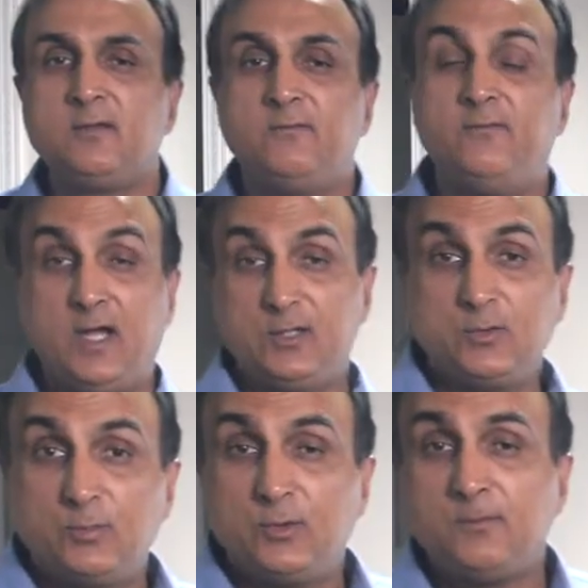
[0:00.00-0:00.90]

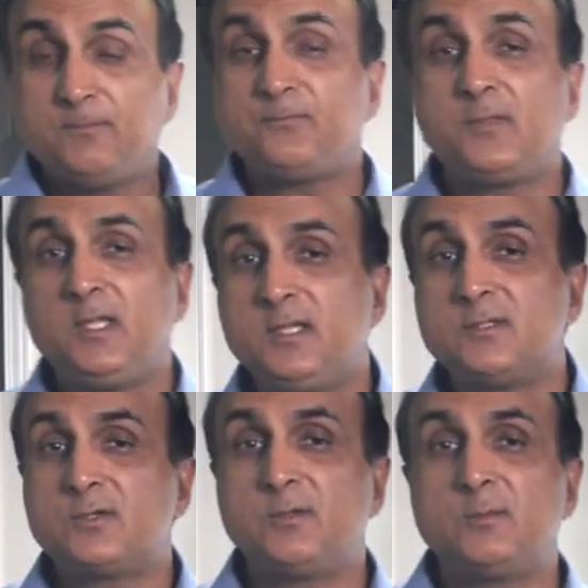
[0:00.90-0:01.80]
valuable in
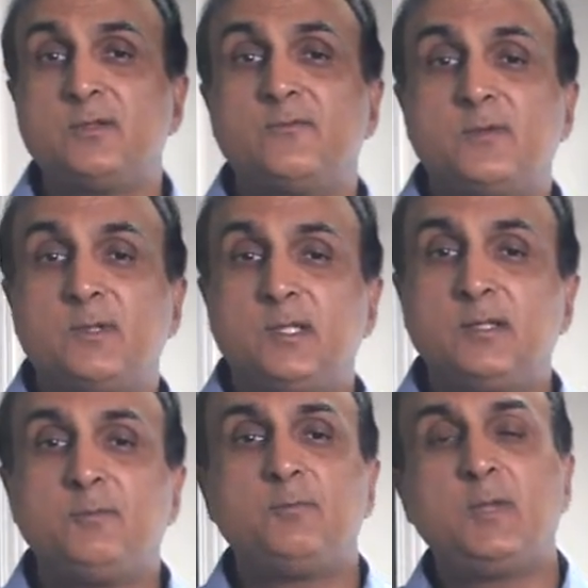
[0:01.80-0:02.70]
terms of
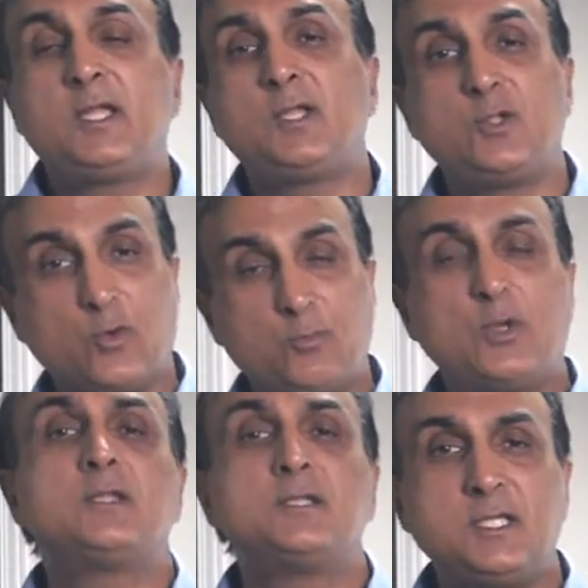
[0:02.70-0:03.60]
making your
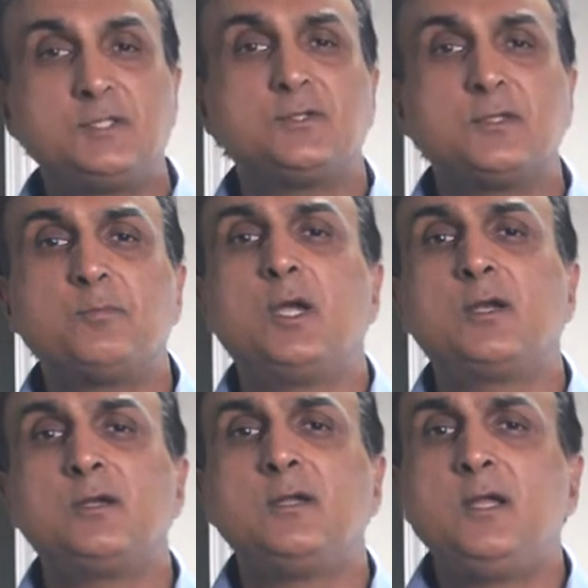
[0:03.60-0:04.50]
presentations
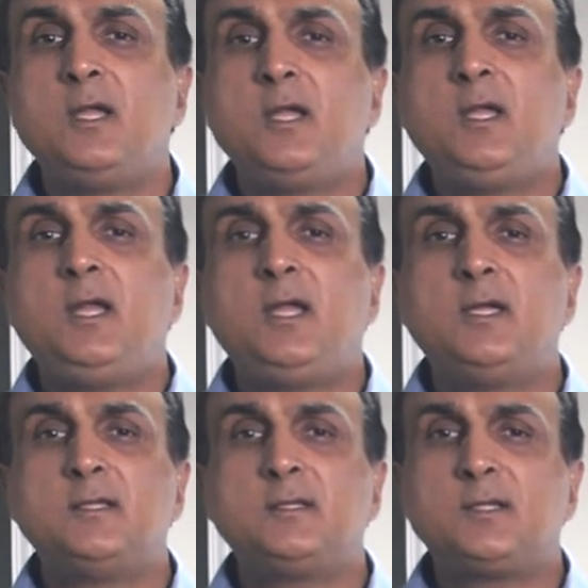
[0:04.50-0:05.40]
better.
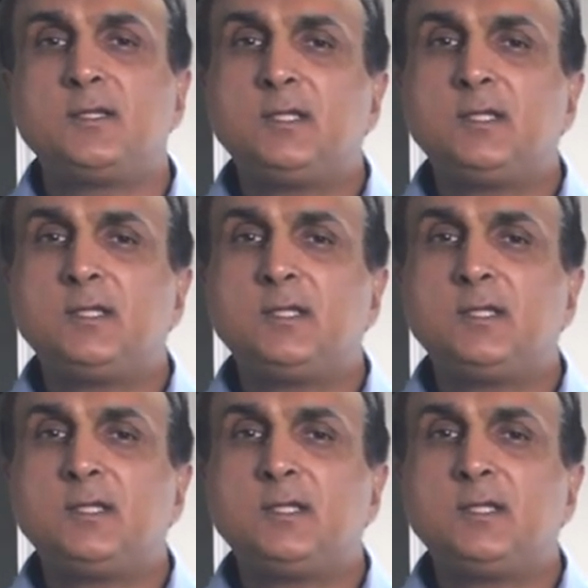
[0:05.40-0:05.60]
And